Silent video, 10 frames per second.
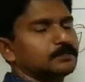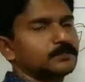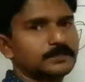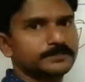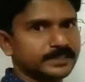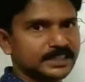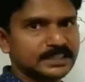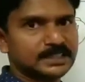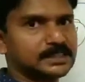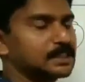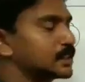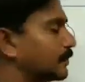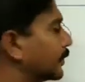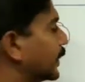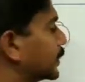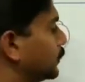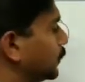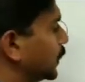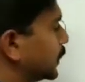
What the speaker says: and from 360 subtract,